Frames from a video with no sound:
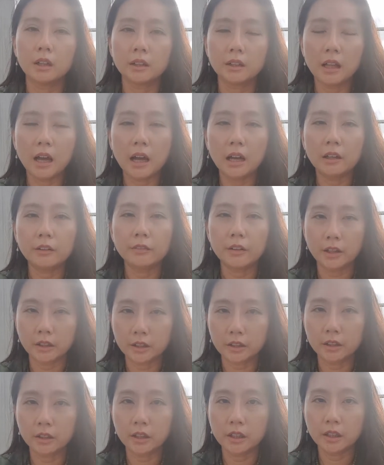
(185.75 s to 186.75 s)
life
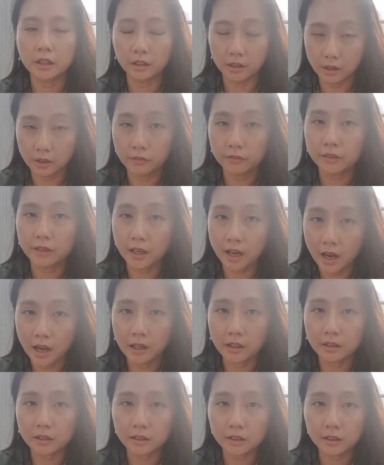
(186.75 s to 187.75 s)
actually loves
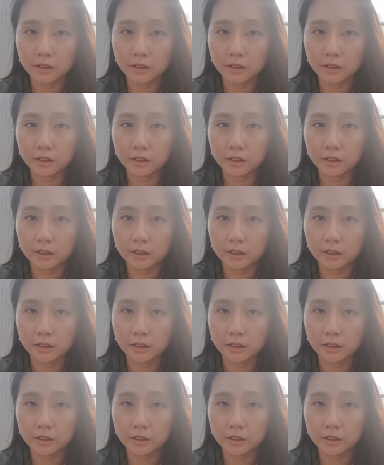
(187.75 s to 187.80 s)
us.